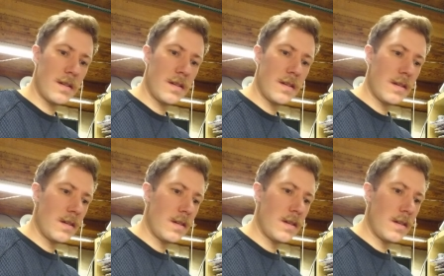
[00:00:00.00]

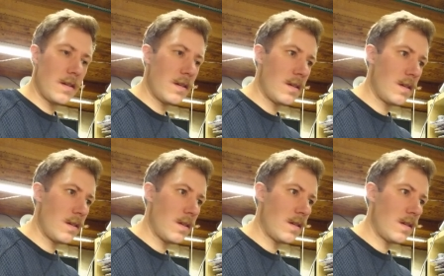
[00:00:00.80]

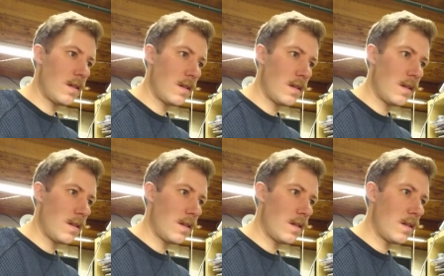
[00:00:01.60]

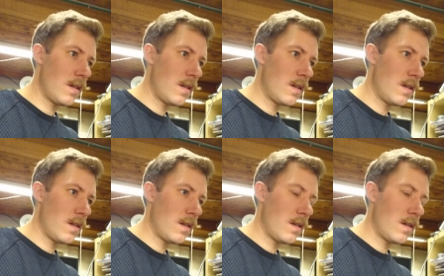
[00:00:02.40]
(no one is talking)